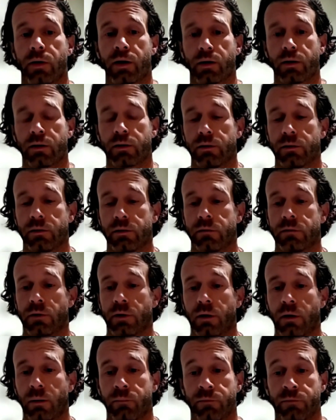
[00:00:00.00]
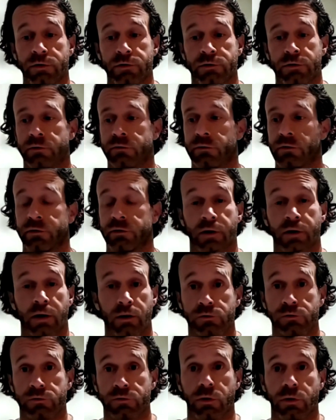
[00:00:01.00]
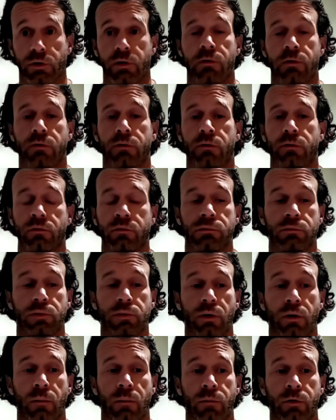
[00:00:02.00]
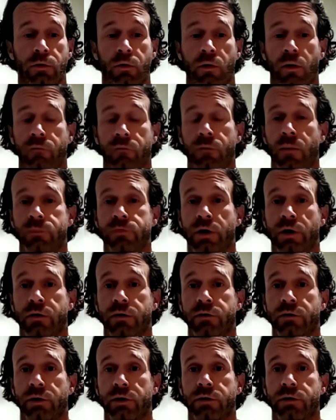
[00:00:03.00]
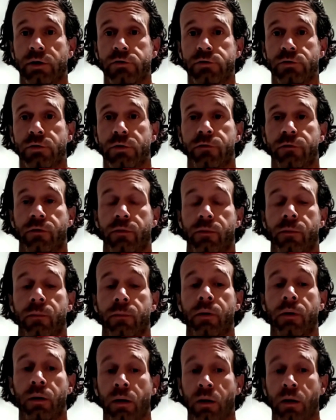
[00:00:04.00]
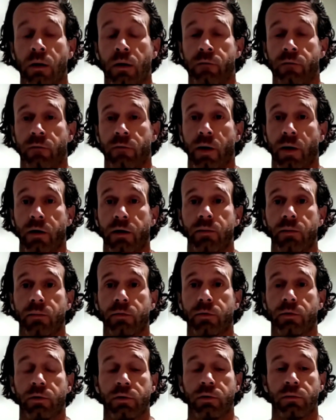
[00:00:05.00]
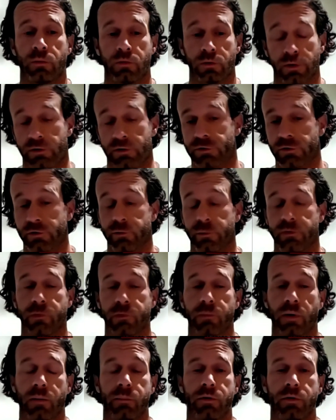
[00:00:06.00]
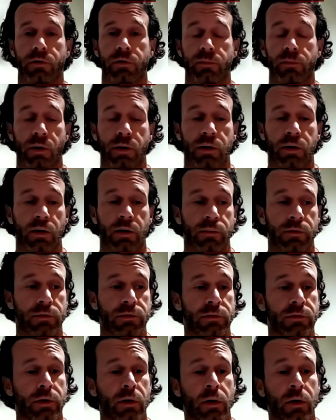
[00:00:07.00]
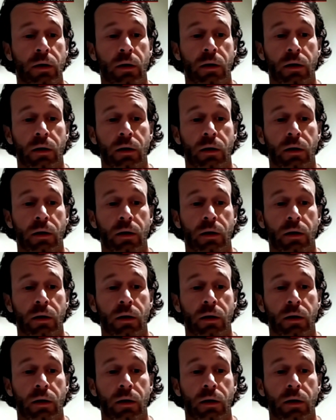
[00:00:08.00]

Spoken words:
back, and there's elderly who I'm trying to stay in touch with from my neighborhood, well, excuse me, from my building, my neighbors.